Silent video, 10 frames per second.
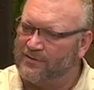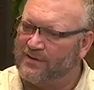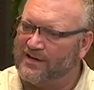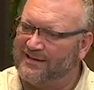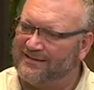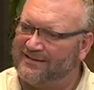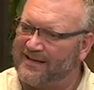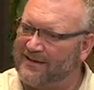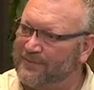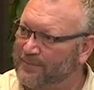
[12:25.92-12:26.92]
to create a
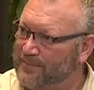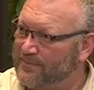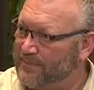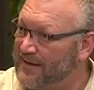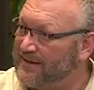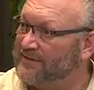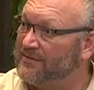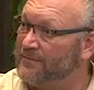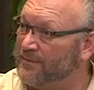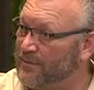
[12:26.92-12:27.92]
safe
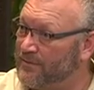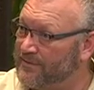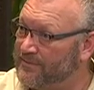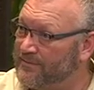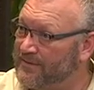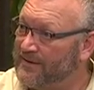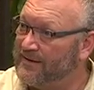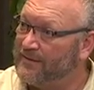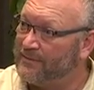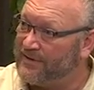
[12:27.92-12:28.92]
place for them
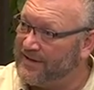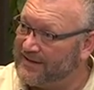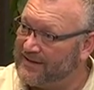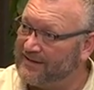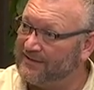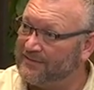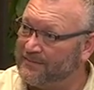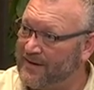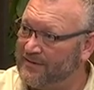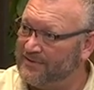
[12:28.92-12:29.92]
where they can
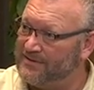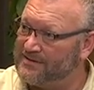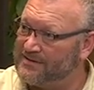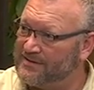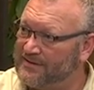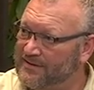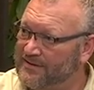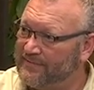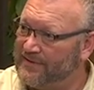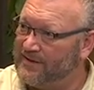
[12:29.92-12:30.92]
experiment,
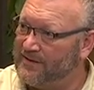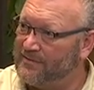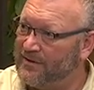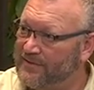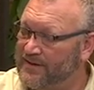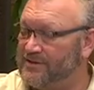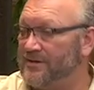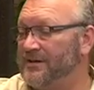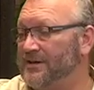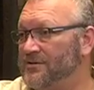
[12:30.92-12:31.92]
you know, on their
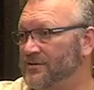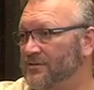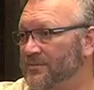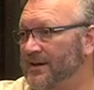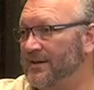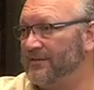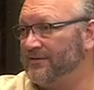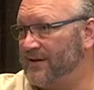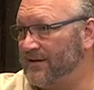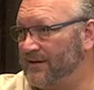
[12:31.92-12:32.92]
journey to being a
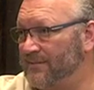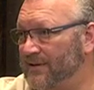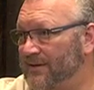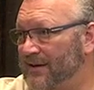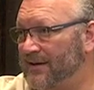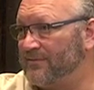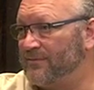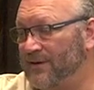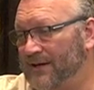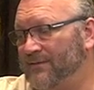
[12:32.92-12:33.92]
startup, and that's
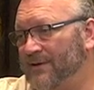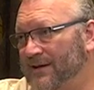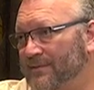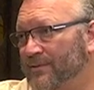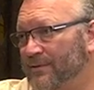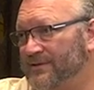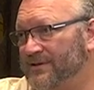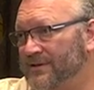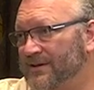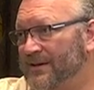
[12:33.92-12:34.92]
really, really
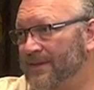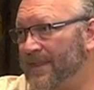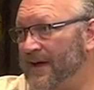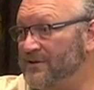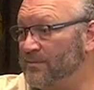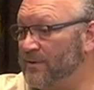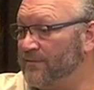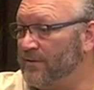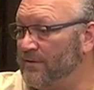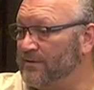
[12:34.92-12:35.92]
important. And
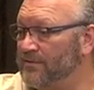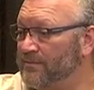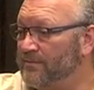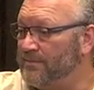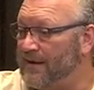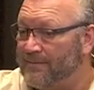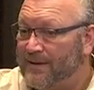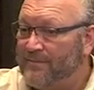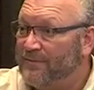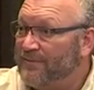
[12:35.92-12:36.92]
we've got to let people